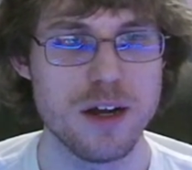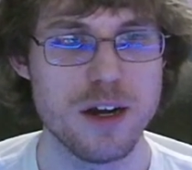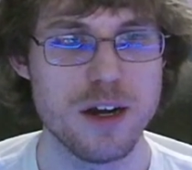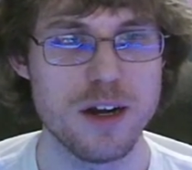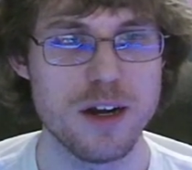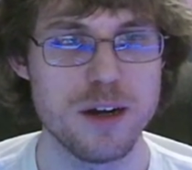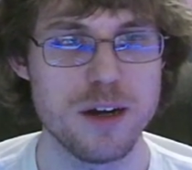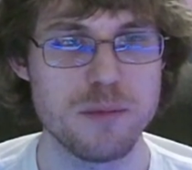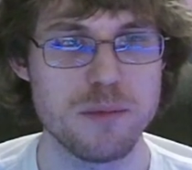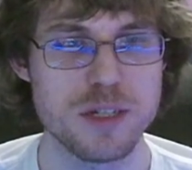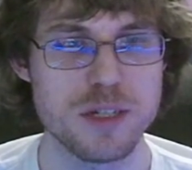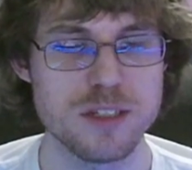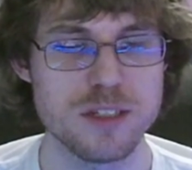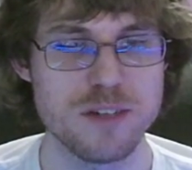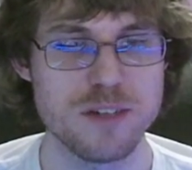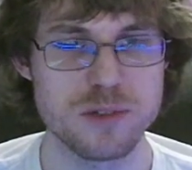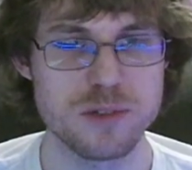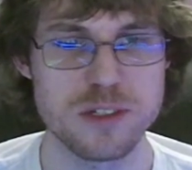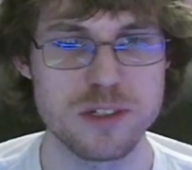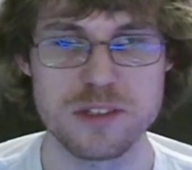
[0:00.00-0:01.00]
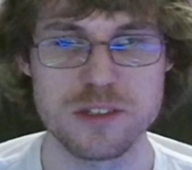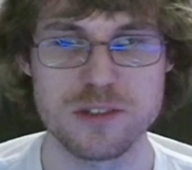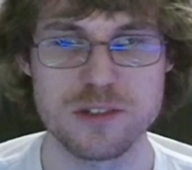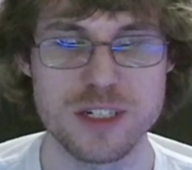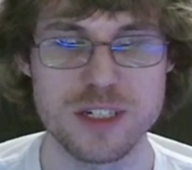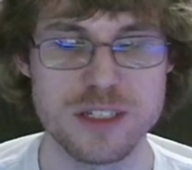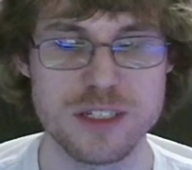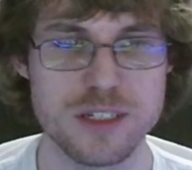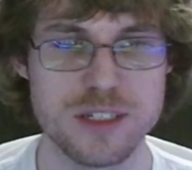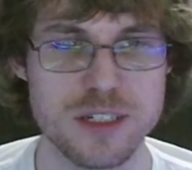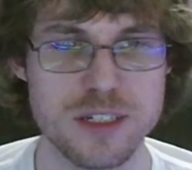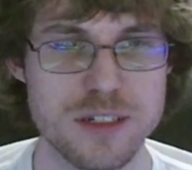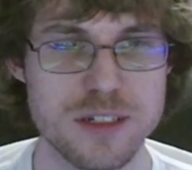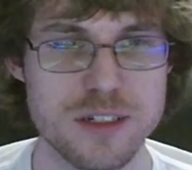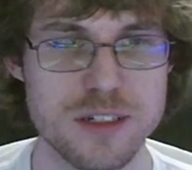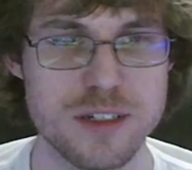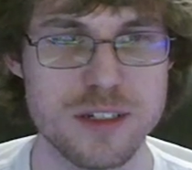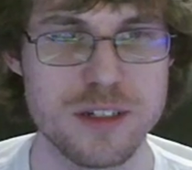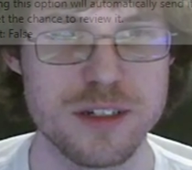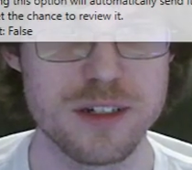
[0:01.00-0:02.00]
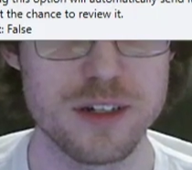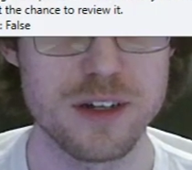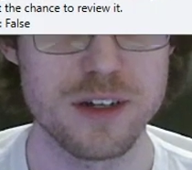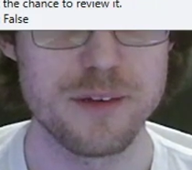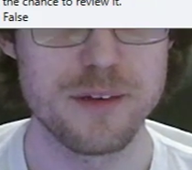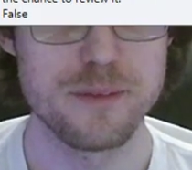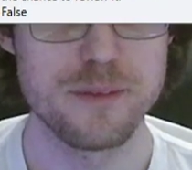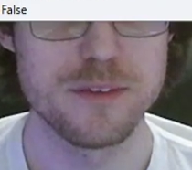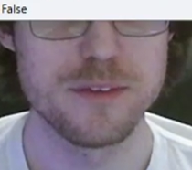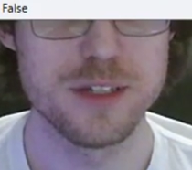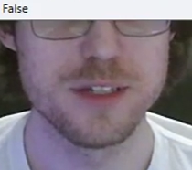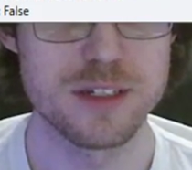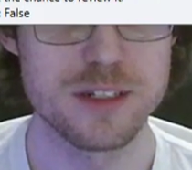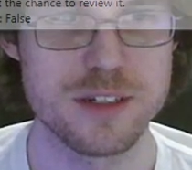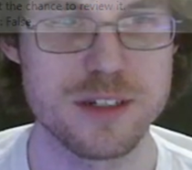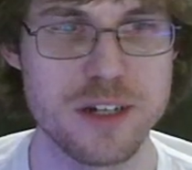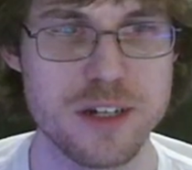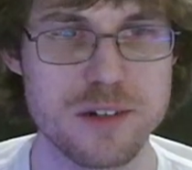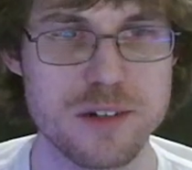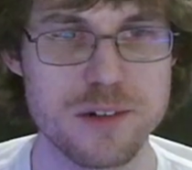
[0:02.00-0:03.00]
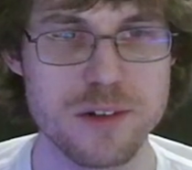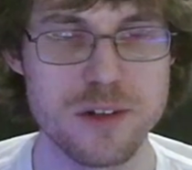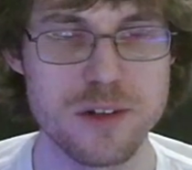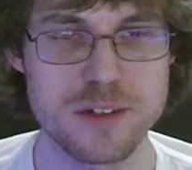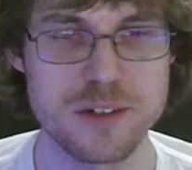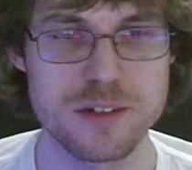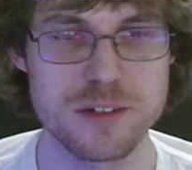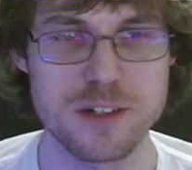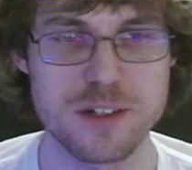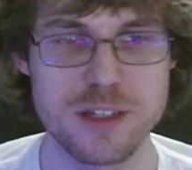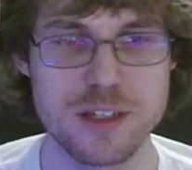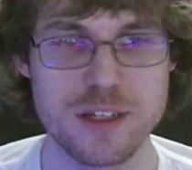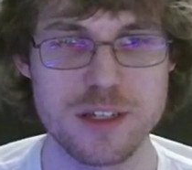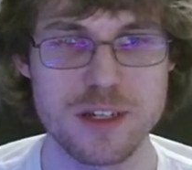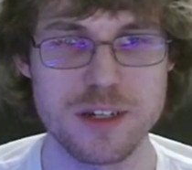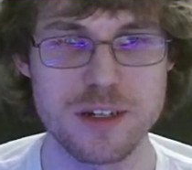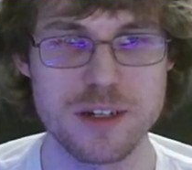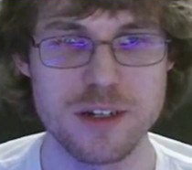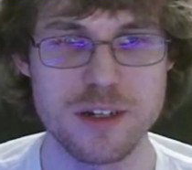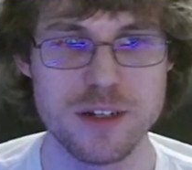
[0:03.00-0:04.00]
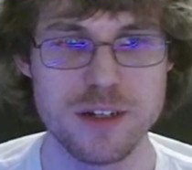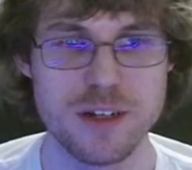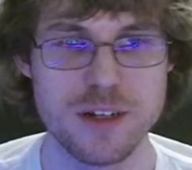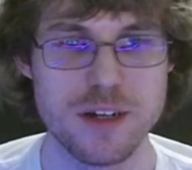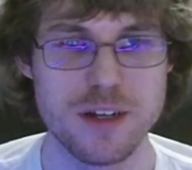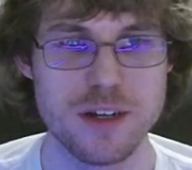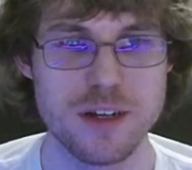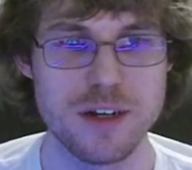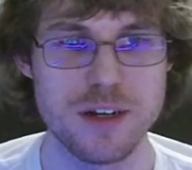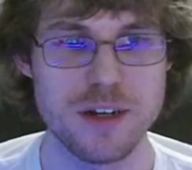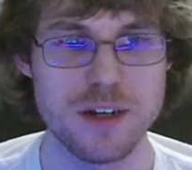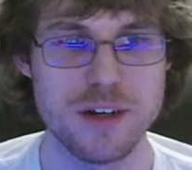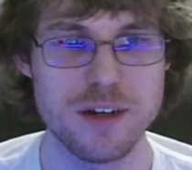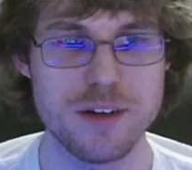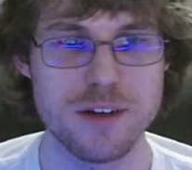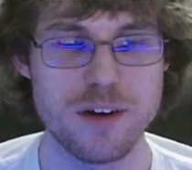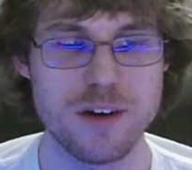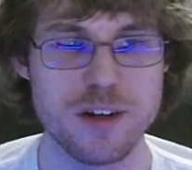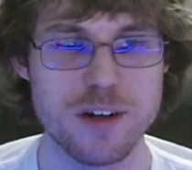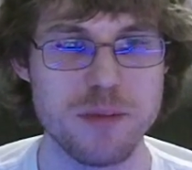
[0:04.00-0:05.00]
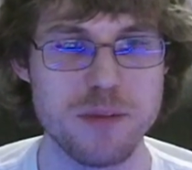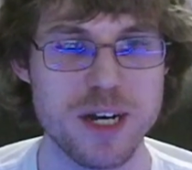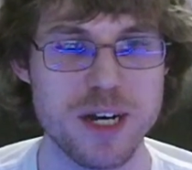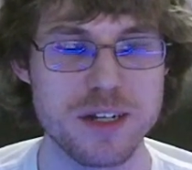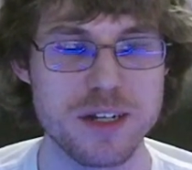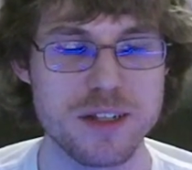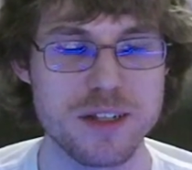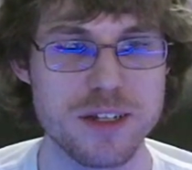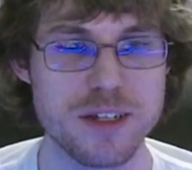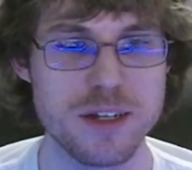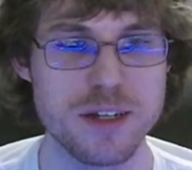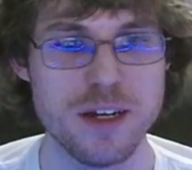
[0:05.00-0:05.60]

my software doesn't try to send its error logs or anything automatically.